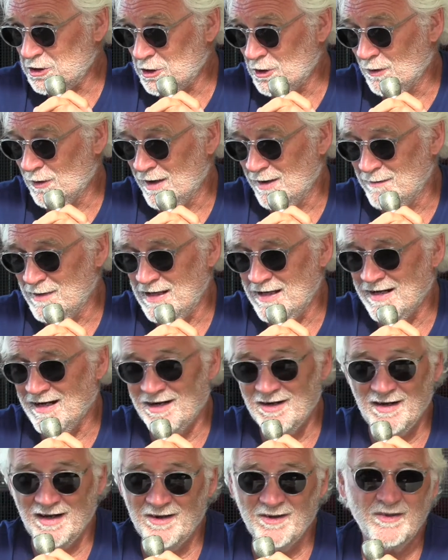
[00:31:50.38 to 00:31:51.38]
you know what I mean?
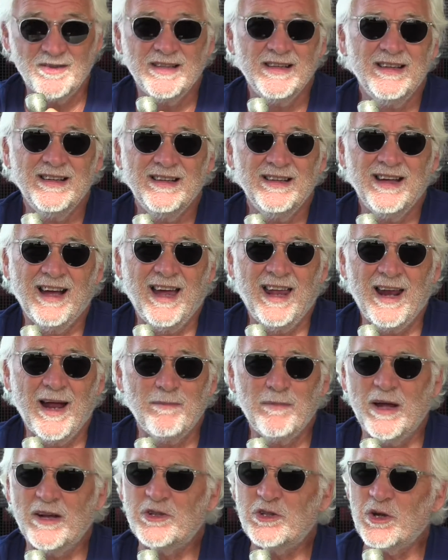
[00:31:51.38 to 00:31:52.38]
I, I don't, and
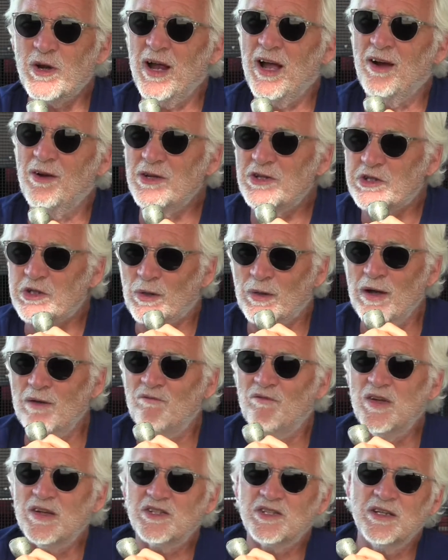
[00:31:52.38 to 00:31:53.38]
I'm not sure how
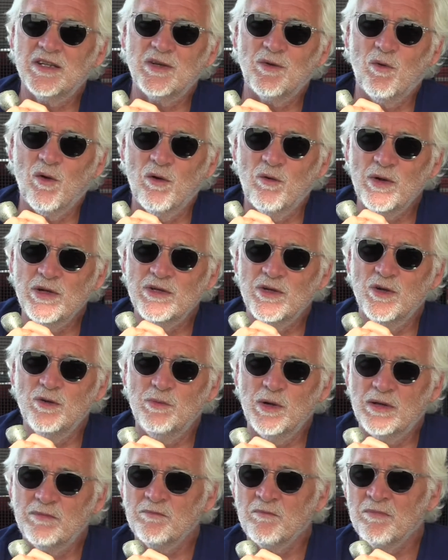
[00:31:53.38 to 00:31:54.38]
Instagram fits into what we do,
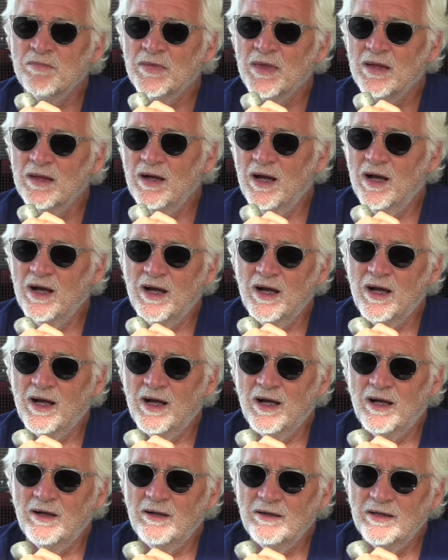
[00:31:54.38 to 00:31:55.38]
but right.
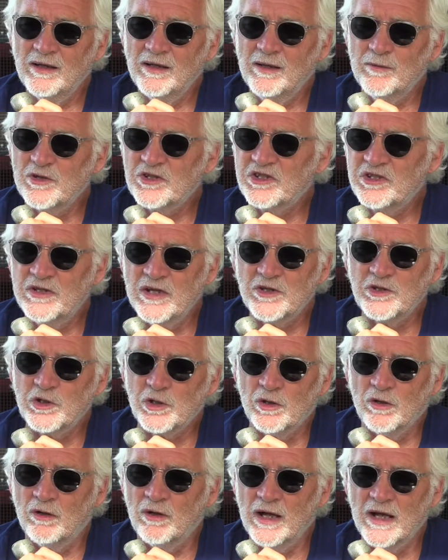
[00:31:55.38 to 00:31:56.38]
uh, Emmis
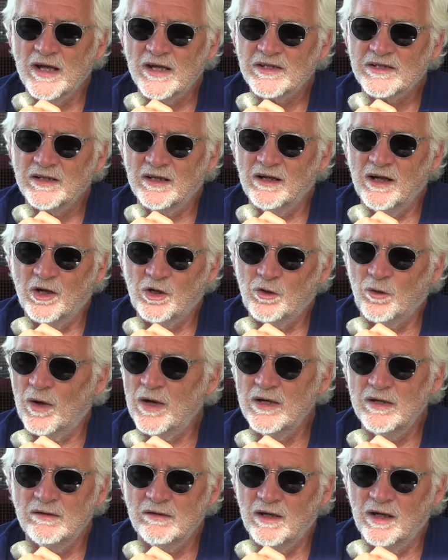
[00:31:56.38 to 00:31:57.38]
Digital has a, a
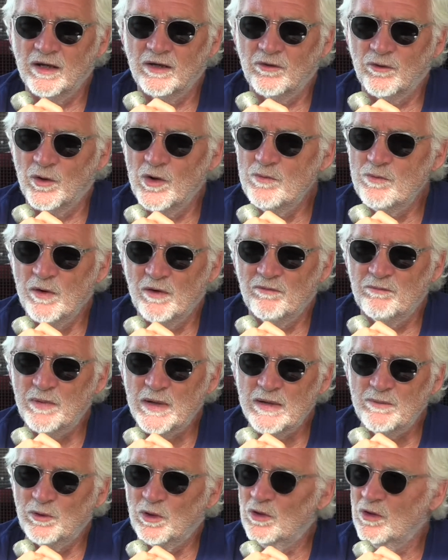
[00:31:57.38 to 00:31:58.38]
great uh, group of
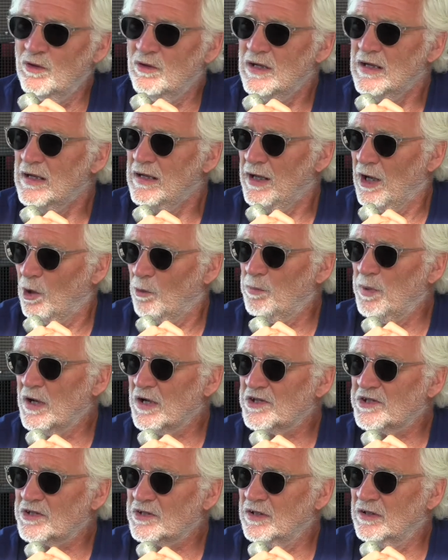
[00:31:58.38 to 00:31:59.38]
people who help
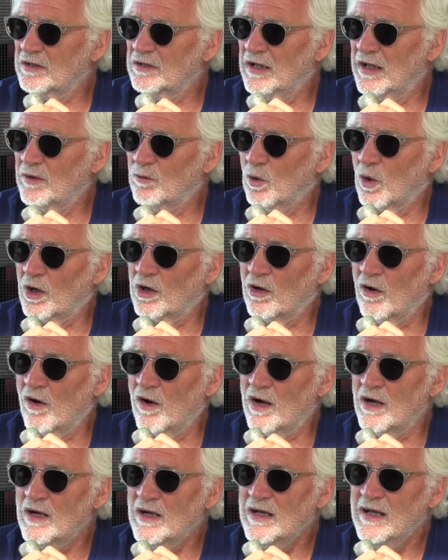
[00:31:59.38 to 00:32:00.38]
us and, and work
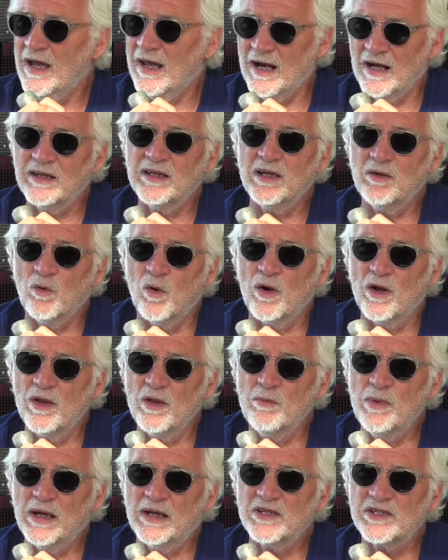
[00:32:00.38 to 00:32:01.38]
on it. And I think one of
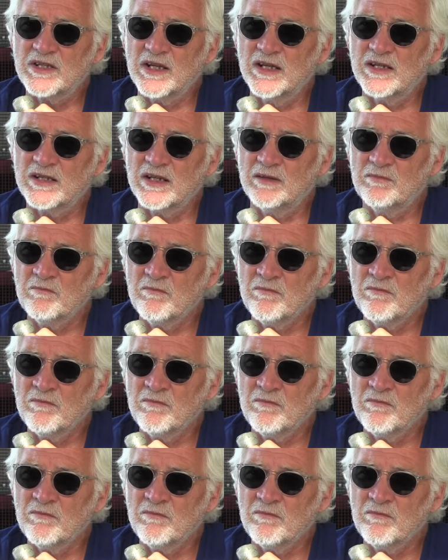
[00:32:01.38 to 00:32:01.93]
the biggest things that,